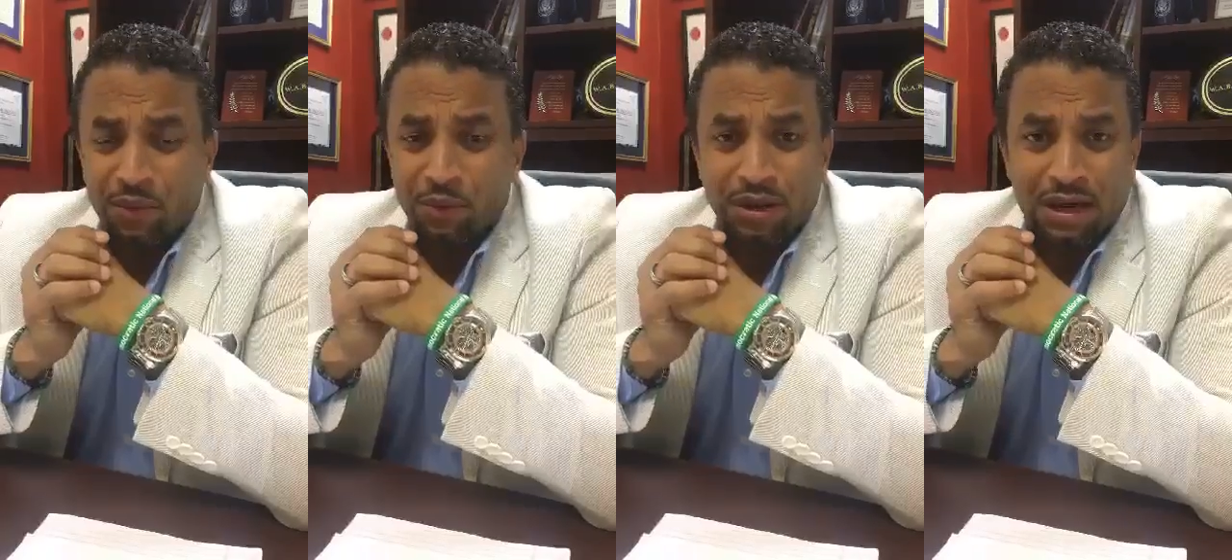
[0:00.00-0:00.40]

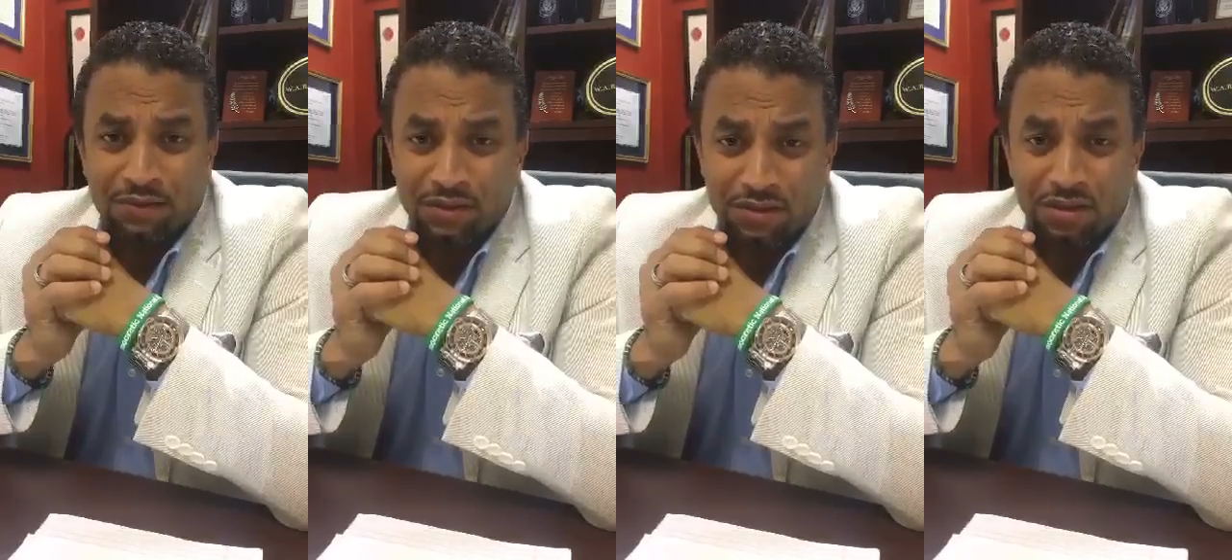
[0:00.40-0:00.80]
we will
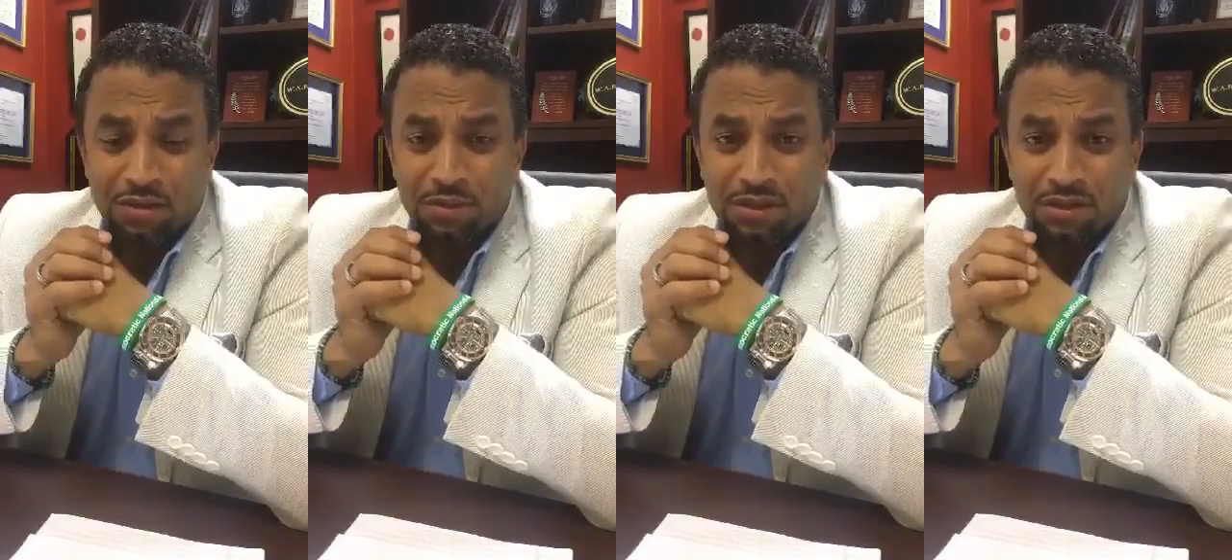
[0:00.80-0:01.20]
have to
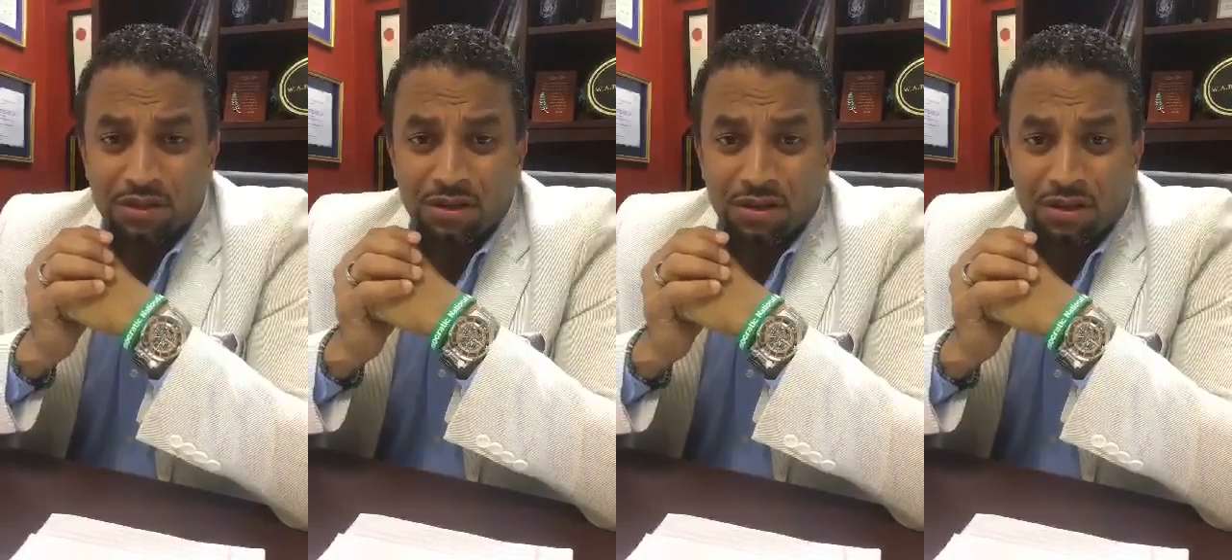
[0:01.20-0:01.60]
determine
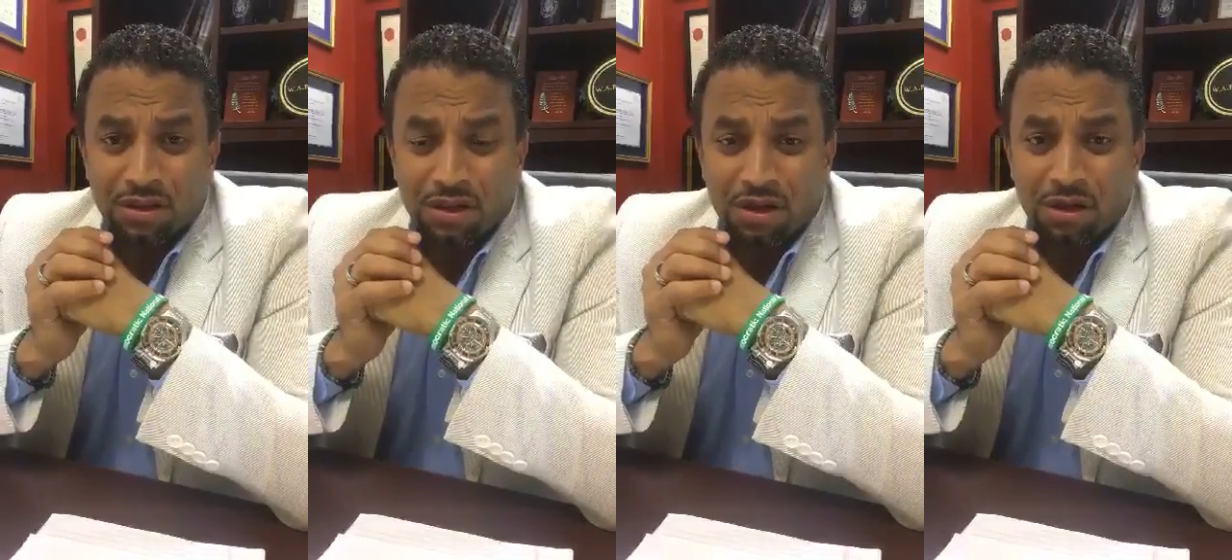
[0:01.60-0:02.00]

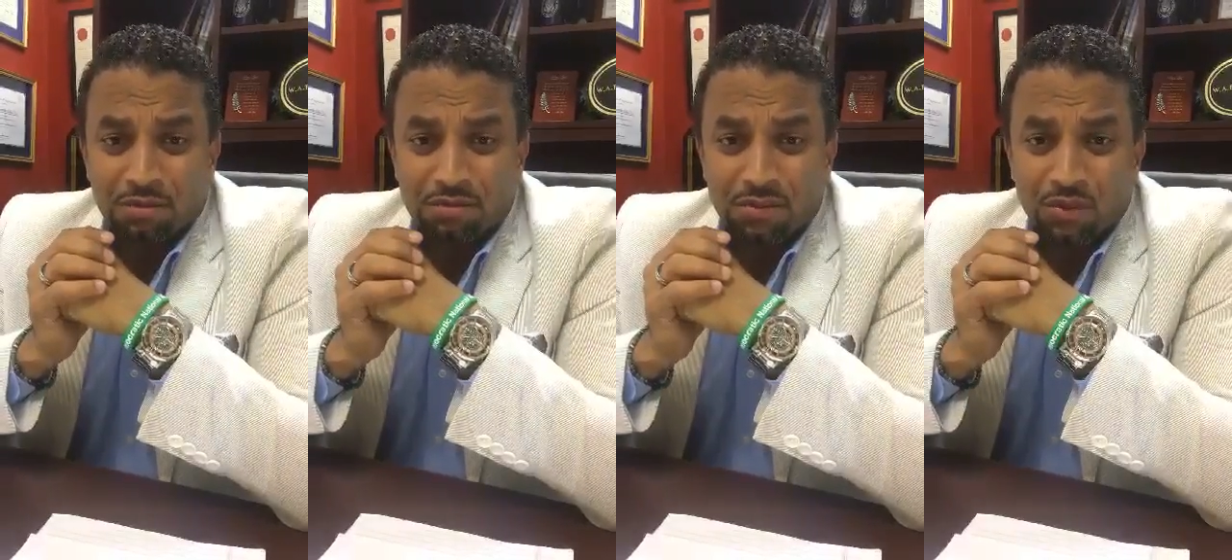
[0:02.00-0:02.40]

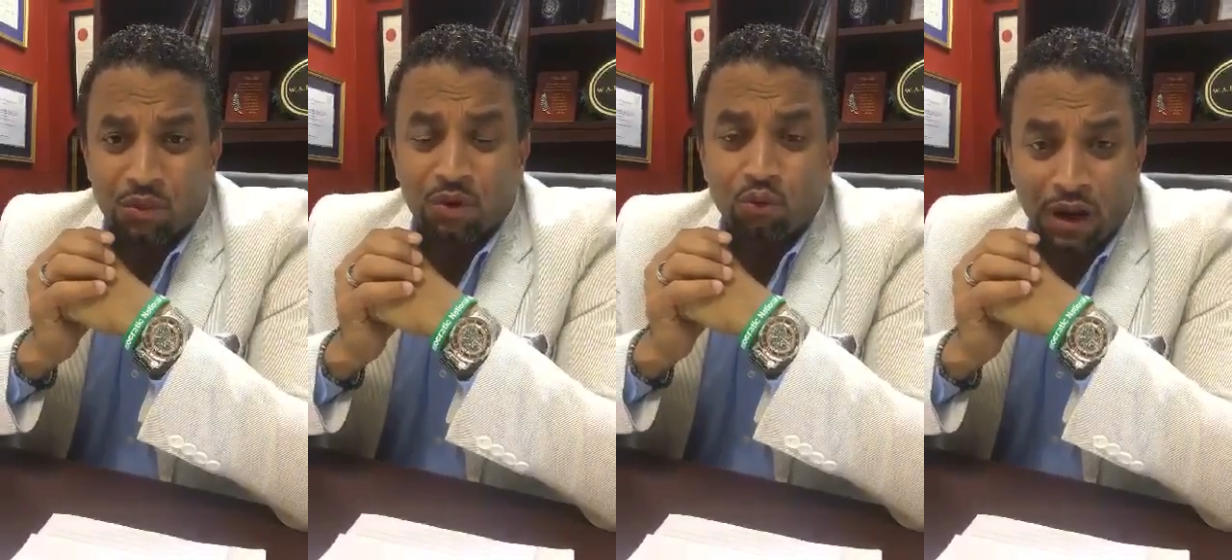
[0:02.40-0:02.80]
um,
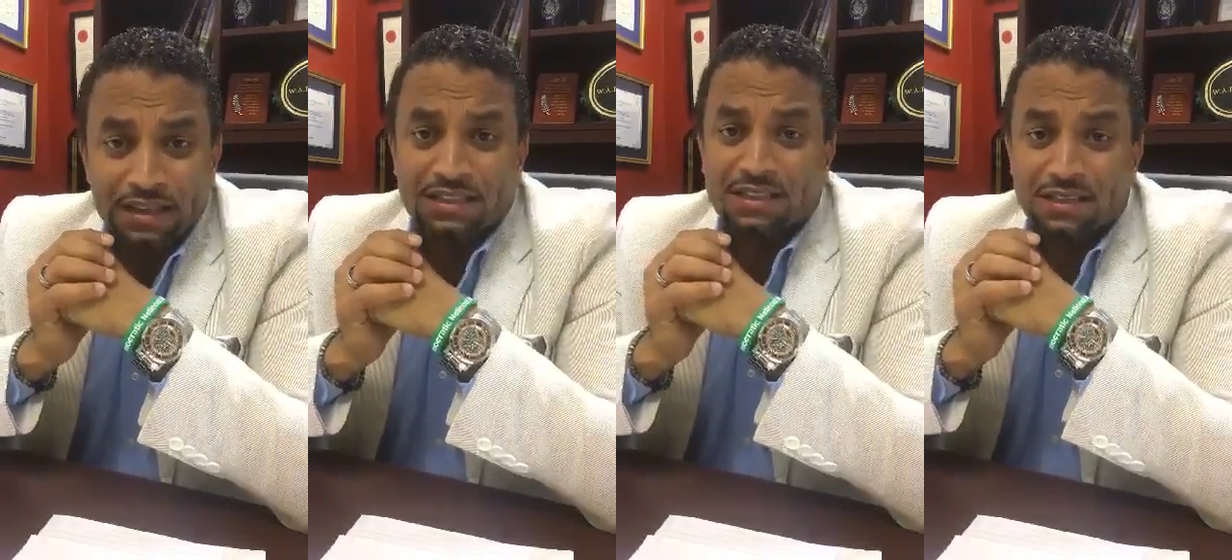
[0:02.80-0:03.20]
what
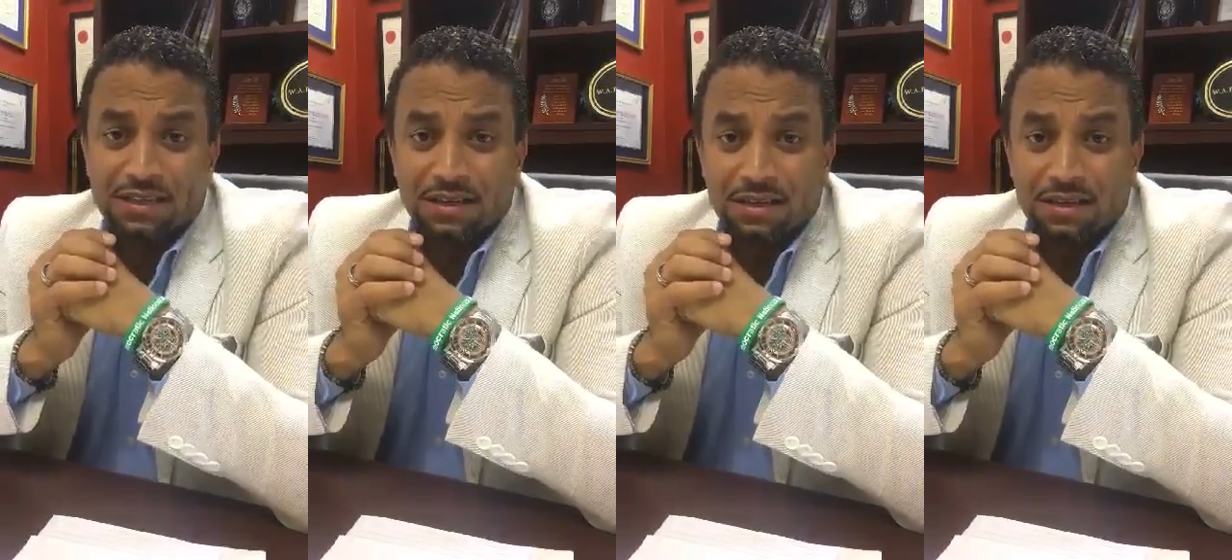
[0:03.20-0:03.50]
rights